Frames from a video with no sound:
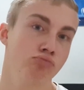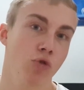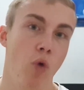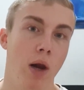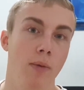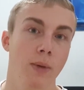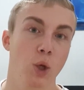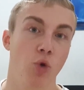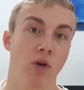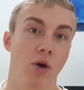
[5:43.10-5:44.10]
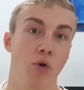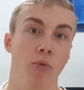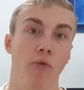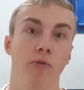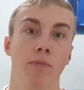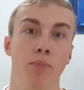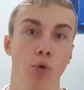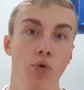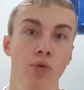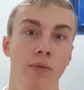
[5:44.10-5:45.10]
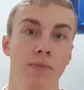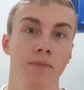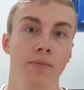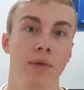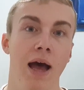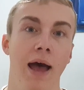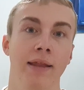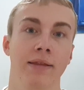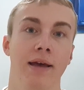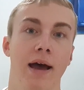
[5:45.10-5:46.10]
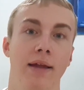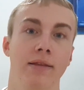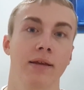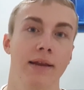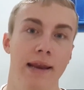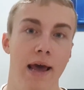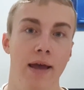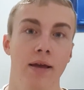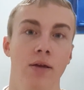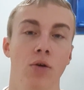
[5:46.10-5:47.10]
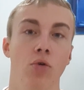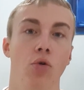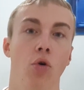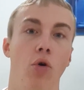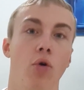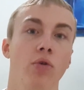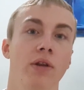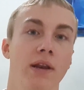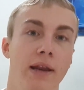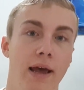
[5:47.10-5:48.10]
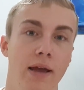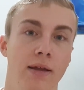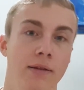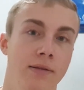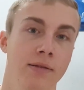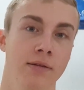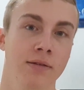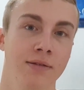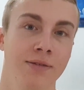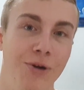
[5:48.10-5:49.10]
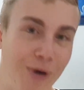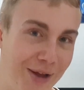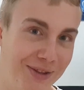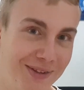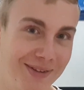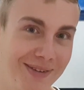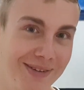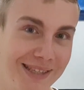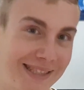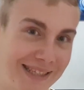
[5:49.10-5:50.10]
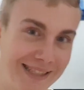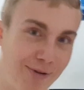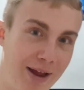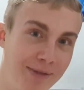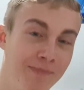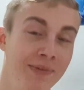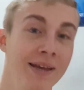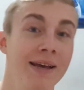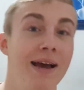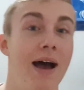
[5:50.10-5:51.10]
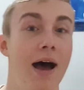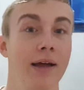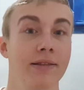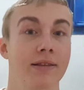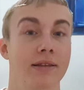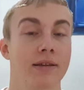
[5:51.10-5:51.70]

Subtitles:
Well, you will remove bu and add nde. Koronde. Alright, this is easy, right? And